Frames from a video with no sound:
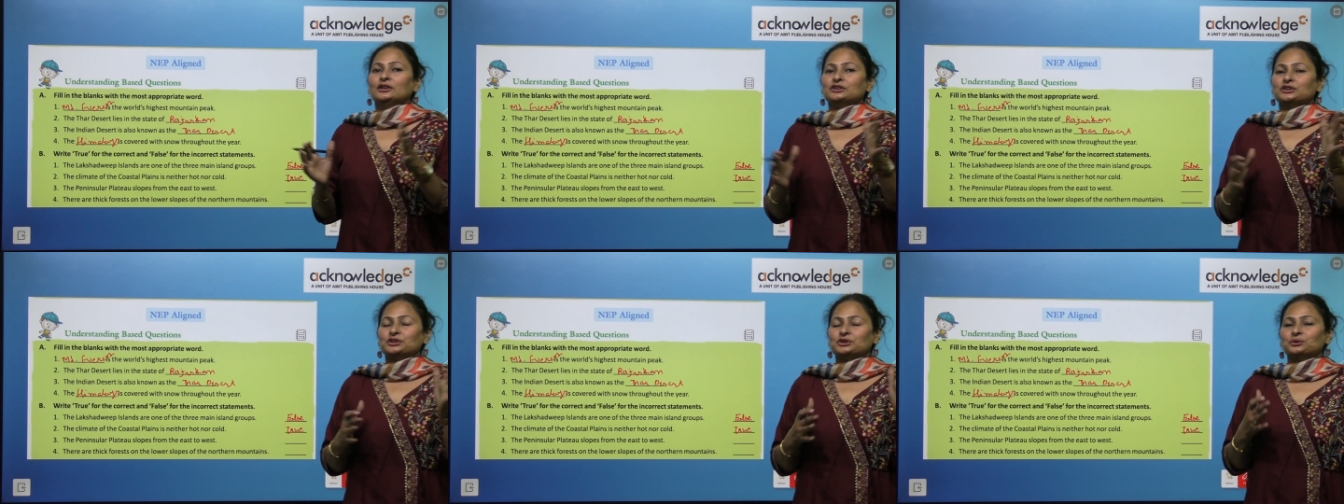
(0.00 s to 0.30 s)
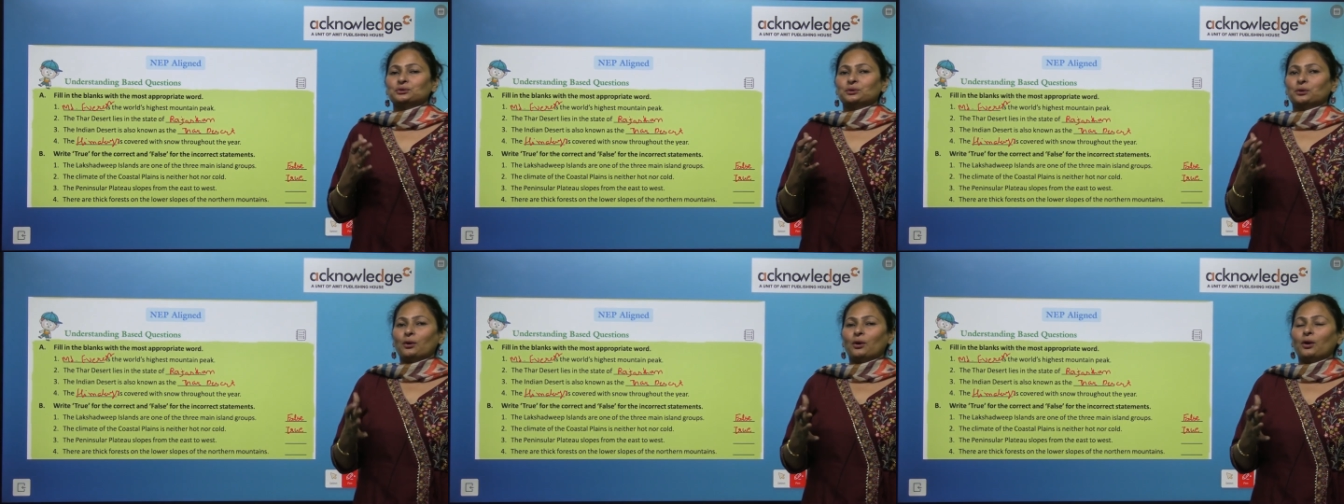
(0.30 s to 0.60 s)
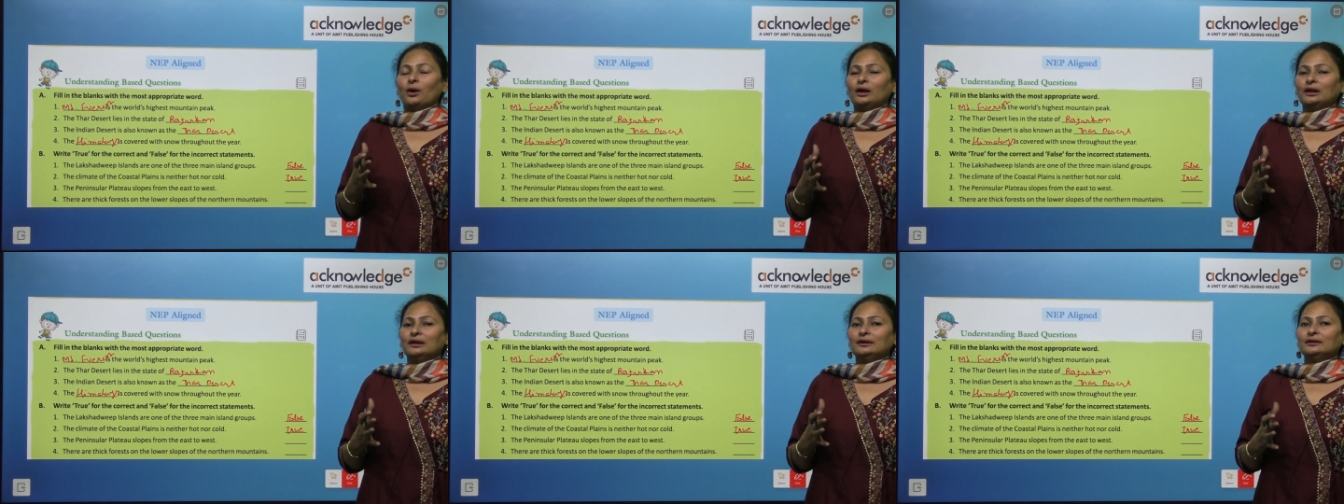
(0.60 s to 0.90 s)
So
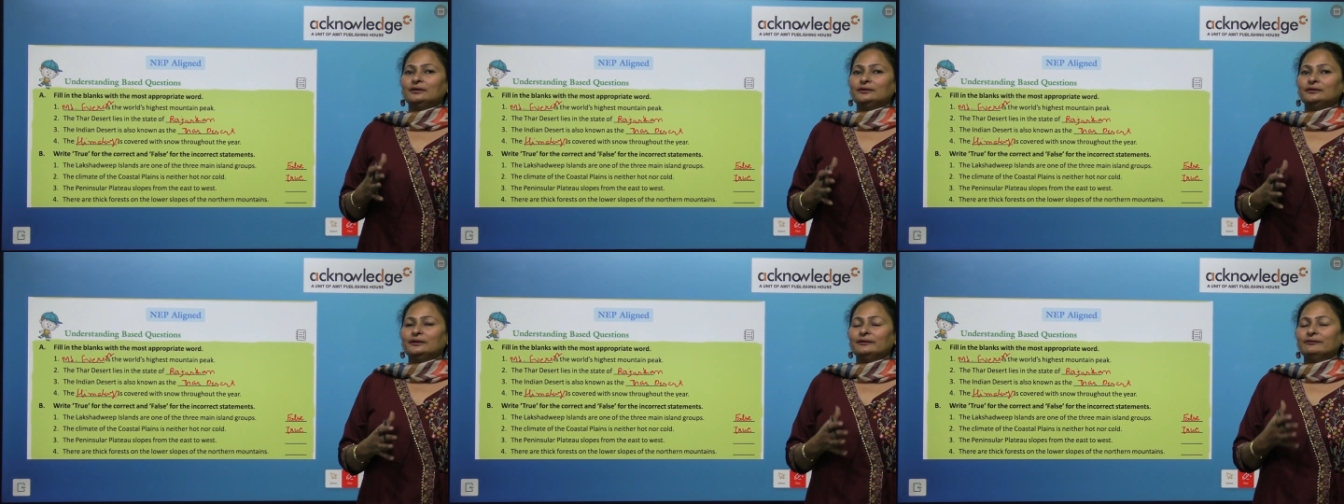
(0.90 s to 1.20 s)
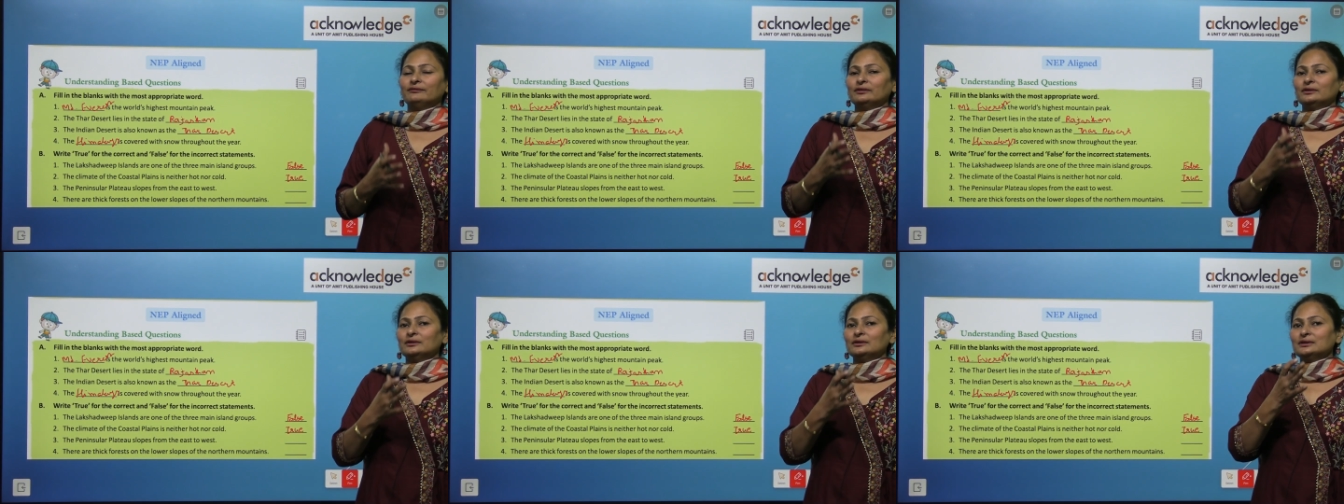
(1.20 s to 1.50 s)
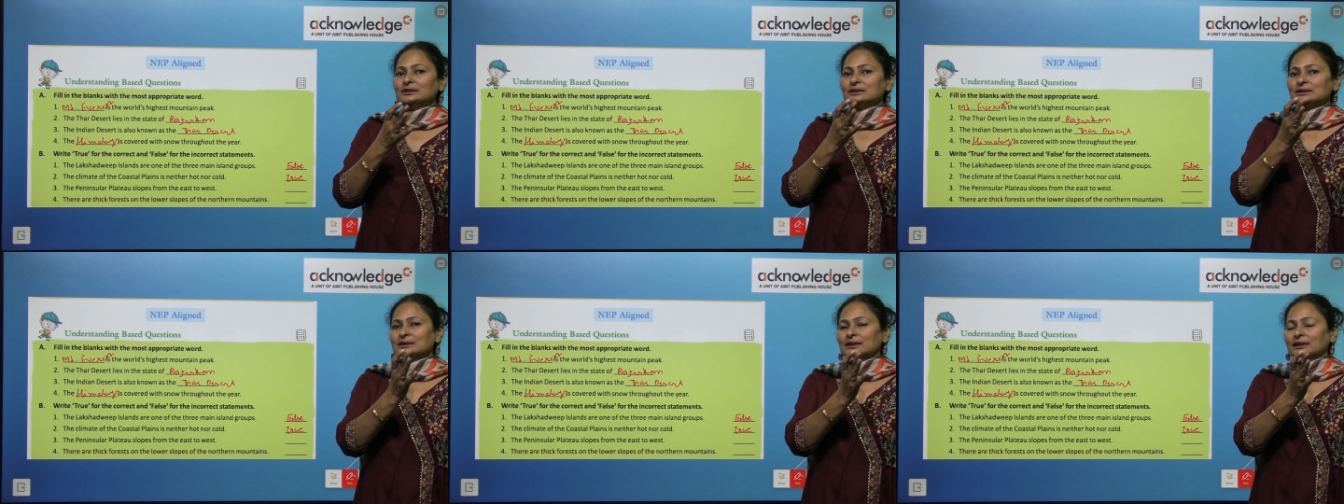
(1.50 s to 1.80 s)
all the
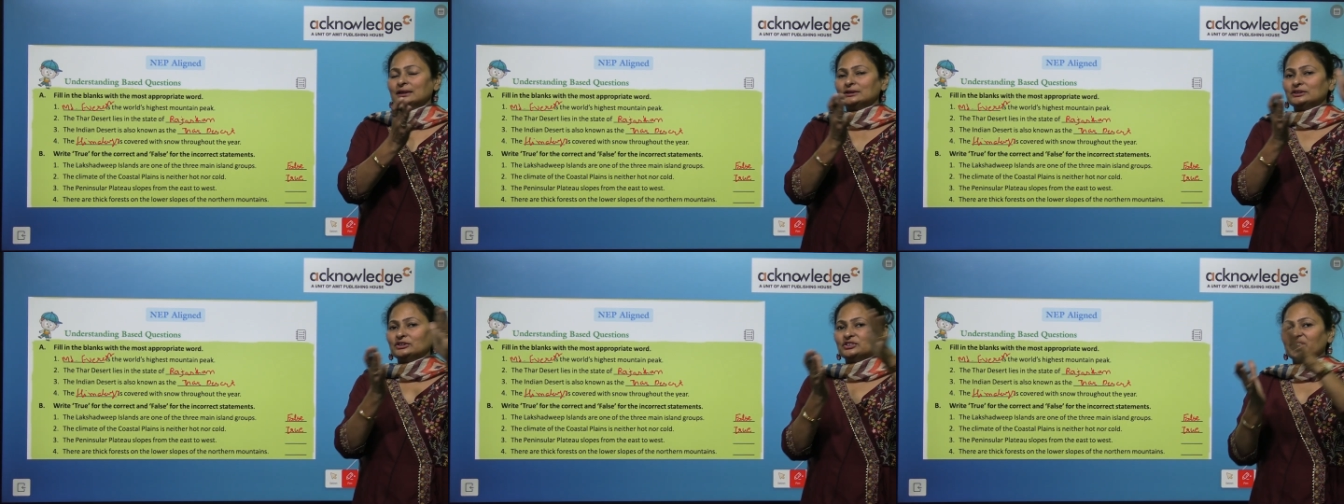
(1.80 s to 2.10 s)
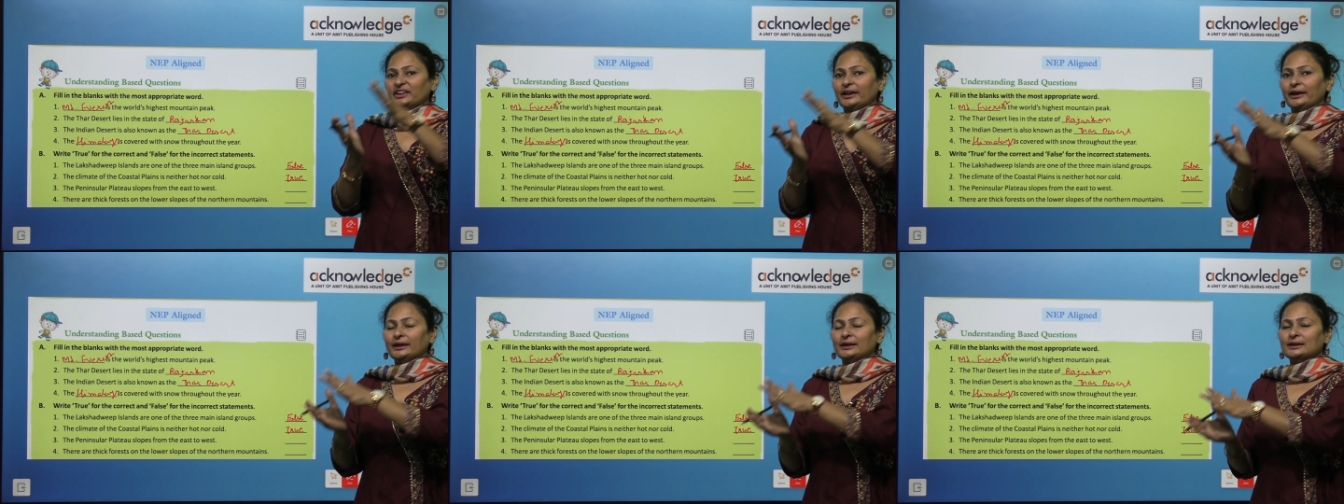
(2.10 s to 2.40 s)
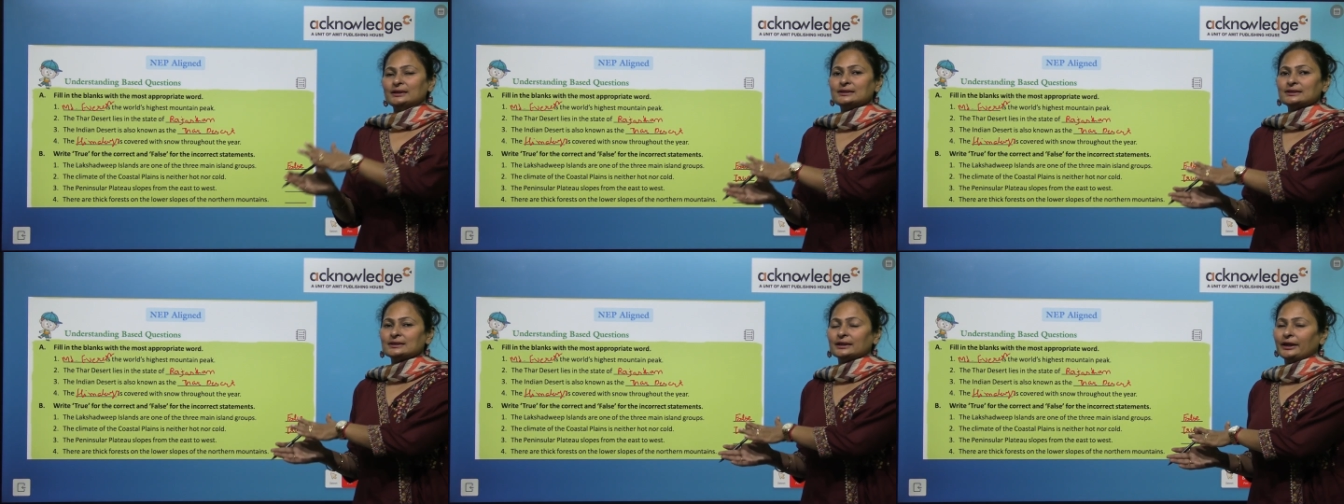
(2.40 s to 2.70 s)
rivers drains